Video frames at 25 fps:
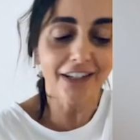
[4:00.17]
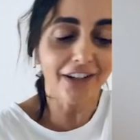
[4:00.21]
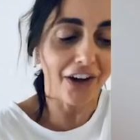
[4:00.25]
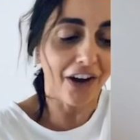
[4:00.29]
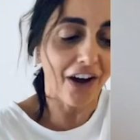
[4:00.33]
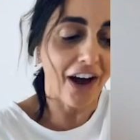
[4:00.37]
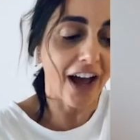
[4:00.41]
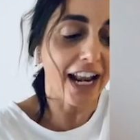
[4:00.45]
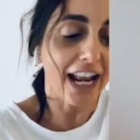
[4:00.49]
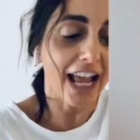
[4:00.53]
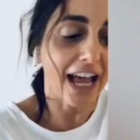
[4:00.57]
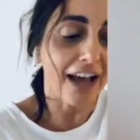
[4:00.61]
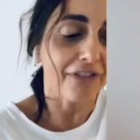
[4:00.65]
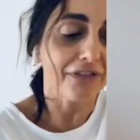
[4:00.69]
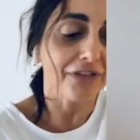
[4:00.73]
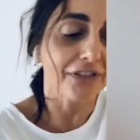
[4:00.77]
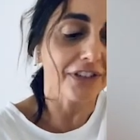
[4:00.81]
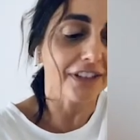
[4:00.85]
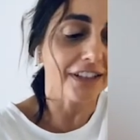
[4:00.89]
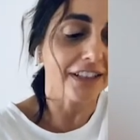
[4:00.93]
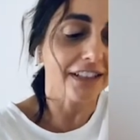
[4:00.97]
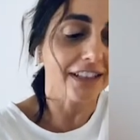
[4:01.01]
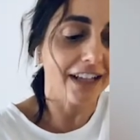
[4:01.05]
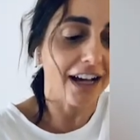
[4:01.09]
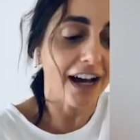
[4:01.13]
you know, I'd have
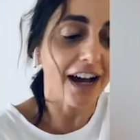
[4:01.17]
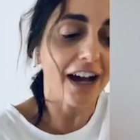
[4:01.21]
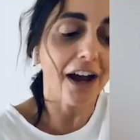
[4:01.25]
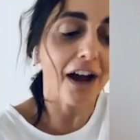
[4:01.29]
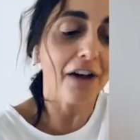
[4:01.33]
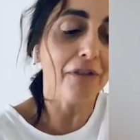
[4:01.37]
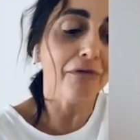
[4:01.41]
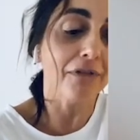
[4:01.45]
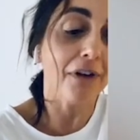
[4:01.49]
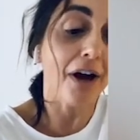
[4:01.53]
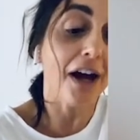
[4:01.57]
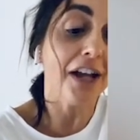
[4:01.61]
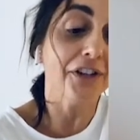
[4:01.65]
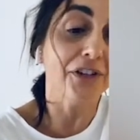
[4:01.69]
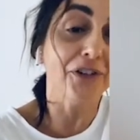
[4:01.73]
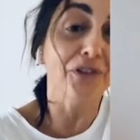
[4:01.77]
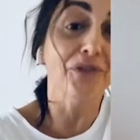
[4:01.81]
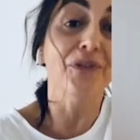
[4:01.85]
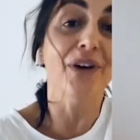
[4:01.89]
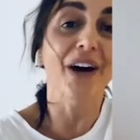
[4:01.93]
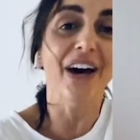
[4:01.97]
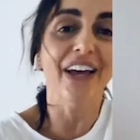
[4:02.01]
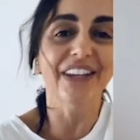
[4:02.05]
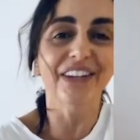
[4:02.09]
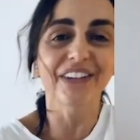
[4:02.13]
to I
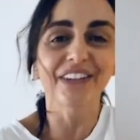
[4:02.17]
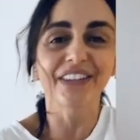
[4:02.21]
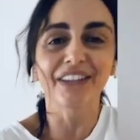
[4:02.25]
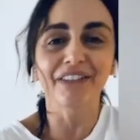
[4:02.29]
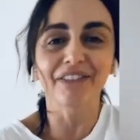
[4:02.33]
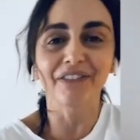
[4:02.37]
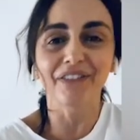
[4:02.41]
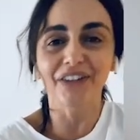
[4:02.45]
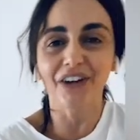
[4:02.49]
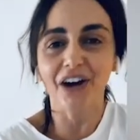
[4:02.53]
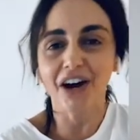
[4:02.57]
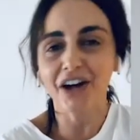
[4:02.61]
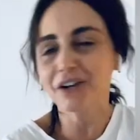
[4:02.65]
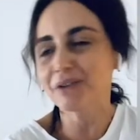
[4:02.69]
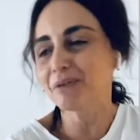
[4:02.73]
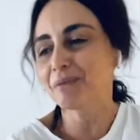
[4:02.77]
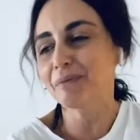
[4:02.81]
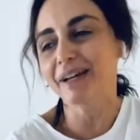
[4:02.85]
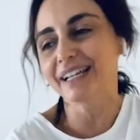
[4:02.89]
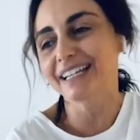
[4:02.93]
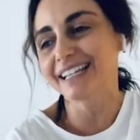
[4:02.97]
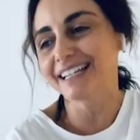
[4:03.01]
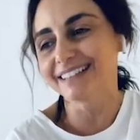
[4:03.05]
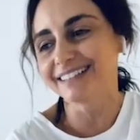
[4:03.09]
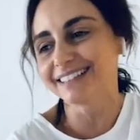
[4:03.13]
don't
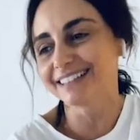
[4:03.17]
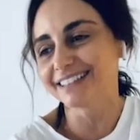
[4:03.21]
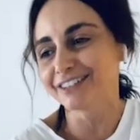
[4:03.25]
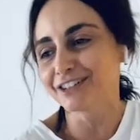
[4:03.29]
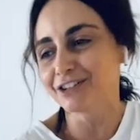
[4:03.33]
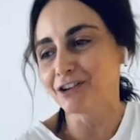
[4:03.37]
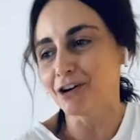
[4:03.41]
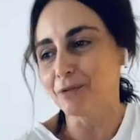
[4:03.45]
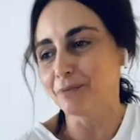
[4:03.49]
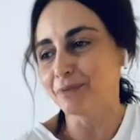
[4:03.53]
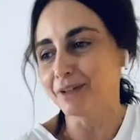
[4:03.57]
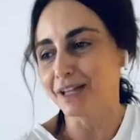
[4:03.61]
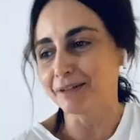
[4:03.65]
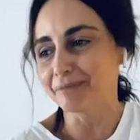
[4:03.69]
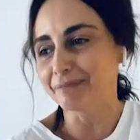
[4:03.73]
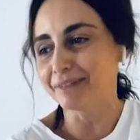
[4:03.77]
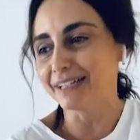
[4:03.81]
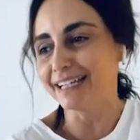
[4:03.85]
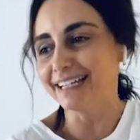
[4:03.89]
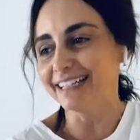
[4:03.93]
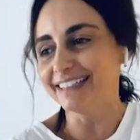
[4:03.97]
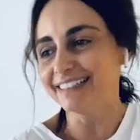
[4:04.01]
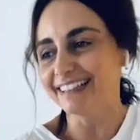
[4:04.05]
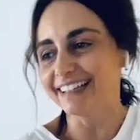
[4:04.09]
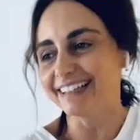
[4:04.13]
want my kids to grow
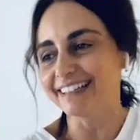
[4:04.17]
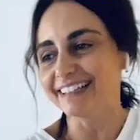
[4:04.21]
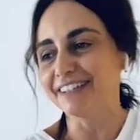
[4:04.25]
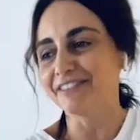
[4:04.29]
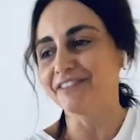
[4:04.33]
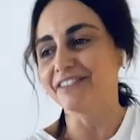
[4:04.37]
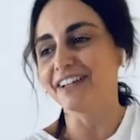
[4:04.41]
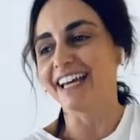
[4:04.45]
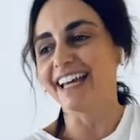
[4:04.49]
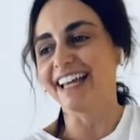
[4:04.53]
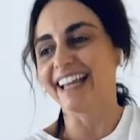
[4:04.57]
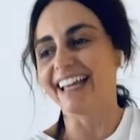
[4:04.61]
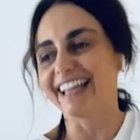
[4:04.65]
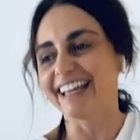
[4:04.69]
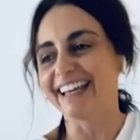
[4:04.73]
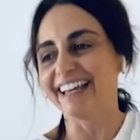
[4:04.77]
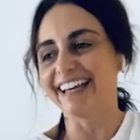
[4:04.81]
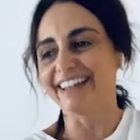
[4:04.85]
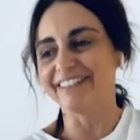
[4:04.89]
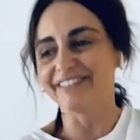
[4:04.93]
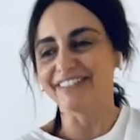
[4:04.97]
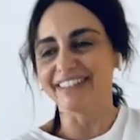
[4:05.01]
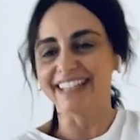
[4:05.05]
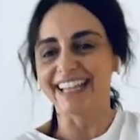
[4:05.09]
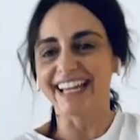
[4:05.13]
up like me, like never
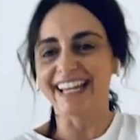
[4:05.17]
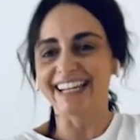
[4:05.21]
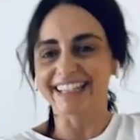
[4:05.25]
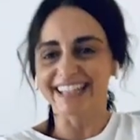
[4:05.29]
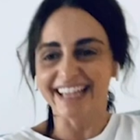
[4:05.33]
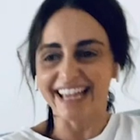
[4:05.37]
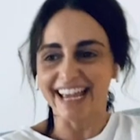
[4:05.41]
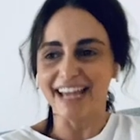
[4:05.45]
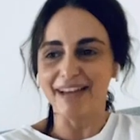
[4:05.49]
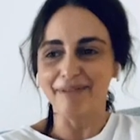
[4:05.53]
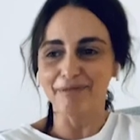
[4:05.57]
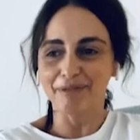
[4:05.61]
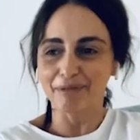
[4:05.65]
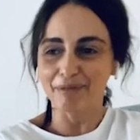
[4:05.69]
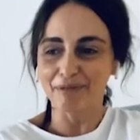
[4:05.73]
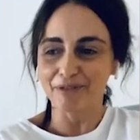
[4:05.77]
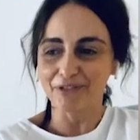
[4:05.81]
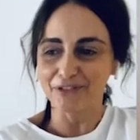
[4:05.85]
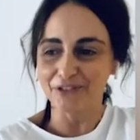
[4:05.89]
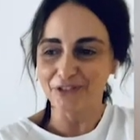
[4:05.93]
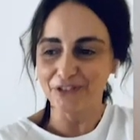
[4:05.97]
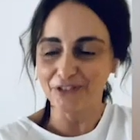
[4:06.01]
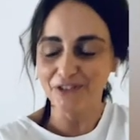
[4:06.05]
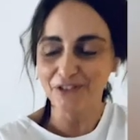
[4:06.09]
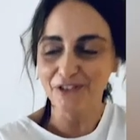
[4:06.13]
having had
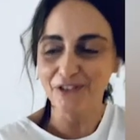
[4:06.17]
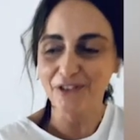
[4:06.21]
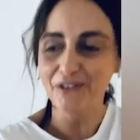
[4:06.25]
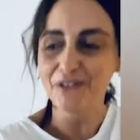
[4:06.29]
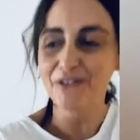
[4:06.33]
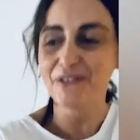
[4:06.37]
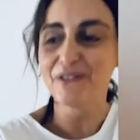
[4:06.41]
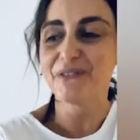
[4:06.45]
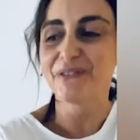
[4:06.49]
camped before.